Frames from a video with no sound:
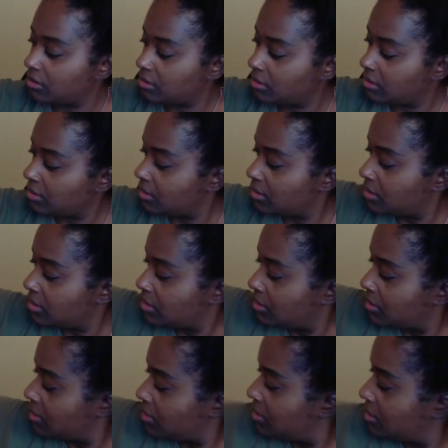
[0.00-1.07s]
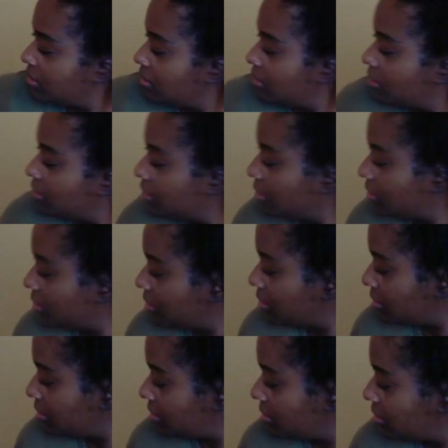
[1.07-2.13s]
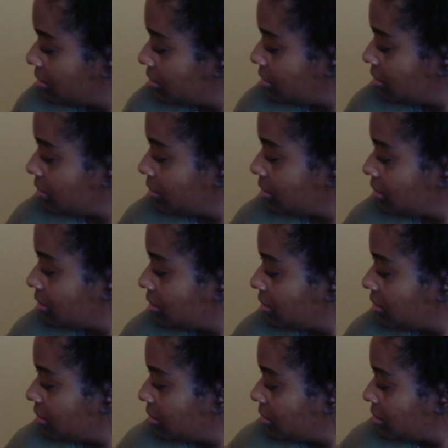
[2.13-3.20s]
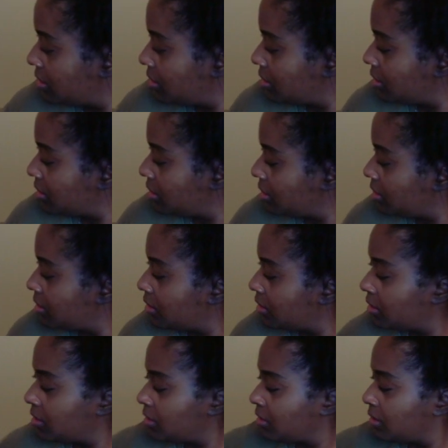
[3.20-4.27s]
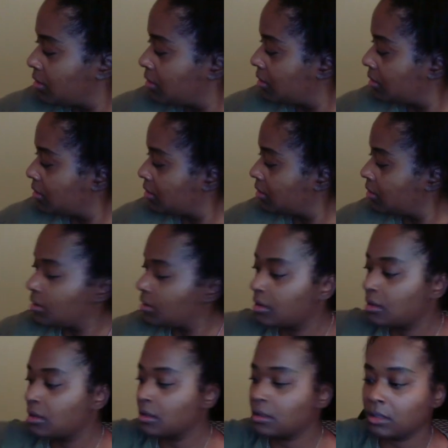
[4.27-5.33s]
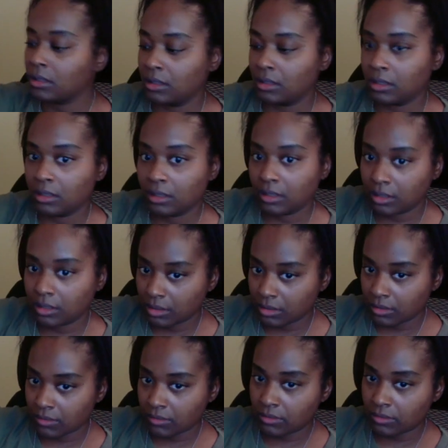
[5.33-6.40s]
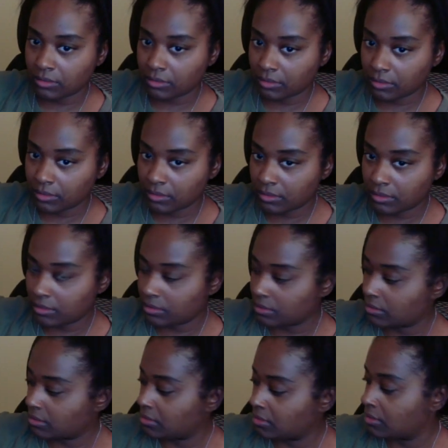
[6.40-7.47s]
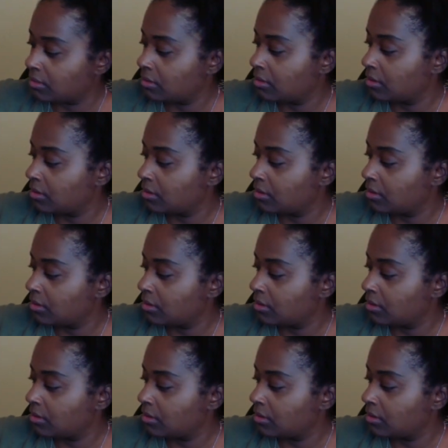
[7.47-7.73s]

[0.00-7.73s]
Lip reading: (silence)